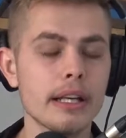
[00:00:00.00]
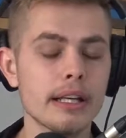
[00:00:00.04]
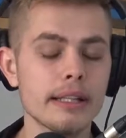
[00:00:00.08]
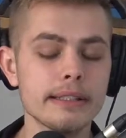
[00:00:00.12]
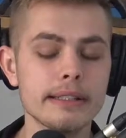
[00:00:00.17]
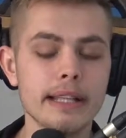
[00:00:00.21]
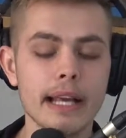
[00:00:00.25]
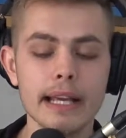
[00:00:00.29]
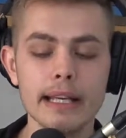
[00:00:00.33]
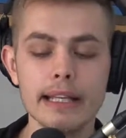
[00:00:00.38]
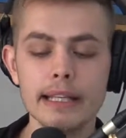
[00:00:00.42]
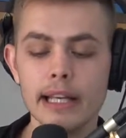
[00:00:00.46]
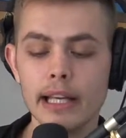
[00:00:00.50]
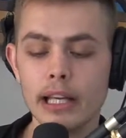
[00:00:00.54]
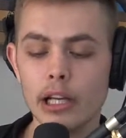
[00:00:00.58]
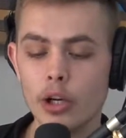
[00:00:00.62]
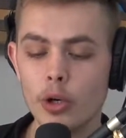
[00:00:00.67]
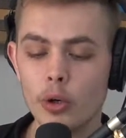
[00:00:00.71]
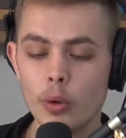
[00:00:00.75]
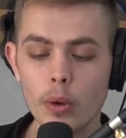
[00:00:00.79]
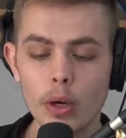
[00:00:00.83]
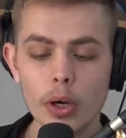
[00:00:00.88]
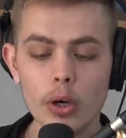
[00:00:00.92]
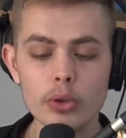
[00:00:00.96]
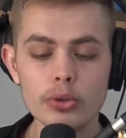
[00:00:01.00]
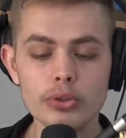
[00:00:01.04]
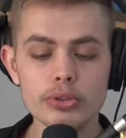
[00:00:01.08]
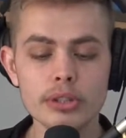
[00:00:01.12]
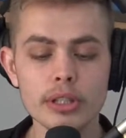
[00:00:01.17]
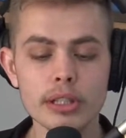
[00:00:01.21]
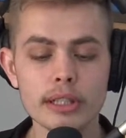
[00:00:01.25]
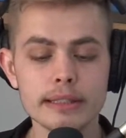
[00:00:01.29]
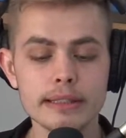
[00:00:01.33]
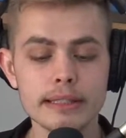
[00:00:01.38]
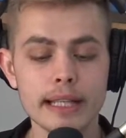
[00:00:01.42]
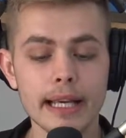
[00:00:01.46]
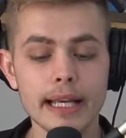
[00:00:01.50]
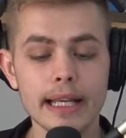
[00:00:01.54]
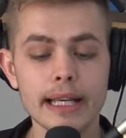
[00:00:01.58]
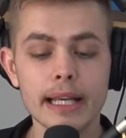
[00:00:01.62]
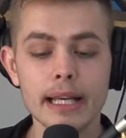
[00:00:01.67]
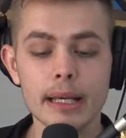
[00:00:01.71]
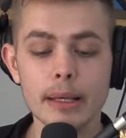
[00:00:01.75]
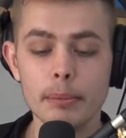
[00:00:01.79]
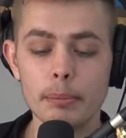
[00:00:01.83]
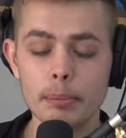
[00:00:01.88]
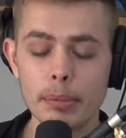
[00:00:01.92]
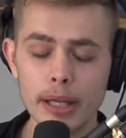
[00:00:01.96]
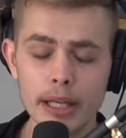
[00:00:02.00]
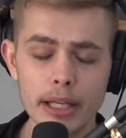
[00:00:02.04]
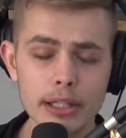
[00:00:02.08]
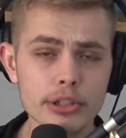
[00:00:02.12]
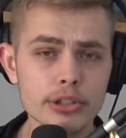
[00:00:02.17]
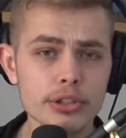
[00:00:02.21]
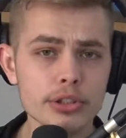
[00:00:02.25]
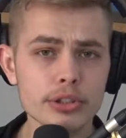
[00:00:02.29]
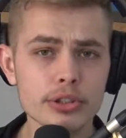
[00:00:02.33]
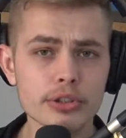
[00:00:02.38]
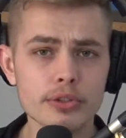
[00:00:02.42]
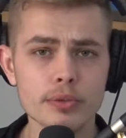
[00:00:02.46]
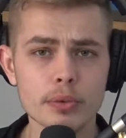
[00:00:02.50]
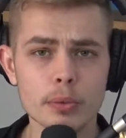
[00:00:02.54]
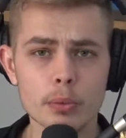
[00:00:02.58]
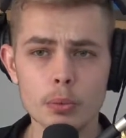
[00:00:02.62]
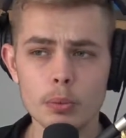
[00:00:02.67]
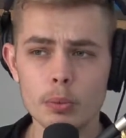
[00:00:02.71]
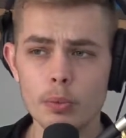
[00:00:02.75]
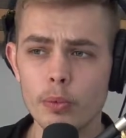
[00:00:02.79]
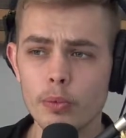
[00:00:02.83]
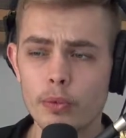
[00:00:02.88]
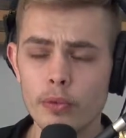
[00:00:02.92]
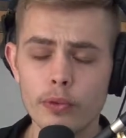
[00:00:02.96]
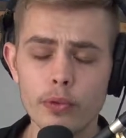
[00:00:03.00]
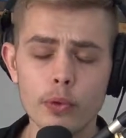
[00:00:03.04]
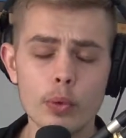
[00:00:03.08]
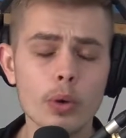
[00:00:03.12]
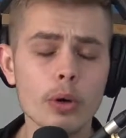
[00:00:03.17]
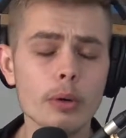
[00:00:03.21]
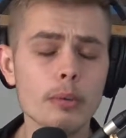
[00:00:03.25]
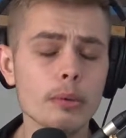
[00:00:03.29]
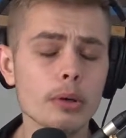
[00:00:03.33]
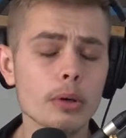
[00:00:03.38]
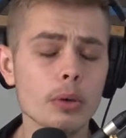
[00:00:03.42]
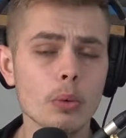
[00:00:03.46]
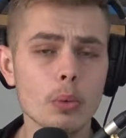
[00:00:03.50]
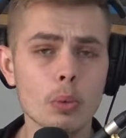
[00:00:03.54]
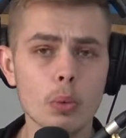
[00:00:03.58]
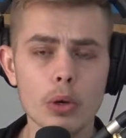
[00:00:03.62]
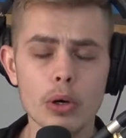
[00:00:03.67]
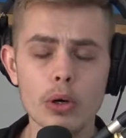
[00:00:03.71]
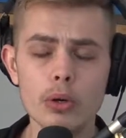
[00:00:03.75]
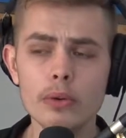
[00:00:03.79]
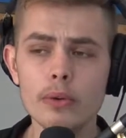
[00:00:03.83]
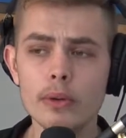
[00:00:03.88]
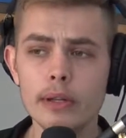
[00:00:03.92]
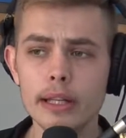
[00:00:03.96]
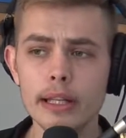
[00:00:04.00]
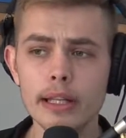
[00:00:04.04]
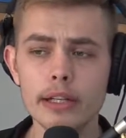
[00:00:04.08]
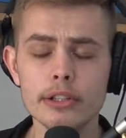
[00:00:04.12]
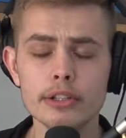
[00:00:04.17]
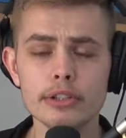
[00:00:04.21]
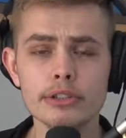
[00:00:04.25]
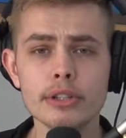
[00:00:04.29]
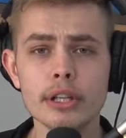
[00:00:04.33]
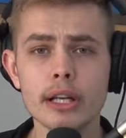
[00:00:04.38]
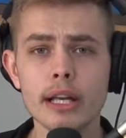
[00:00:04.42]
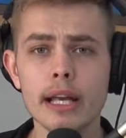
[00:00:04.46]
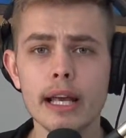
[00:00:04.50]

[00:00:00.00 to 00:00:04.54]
taking quotes taking pictures from former world leaders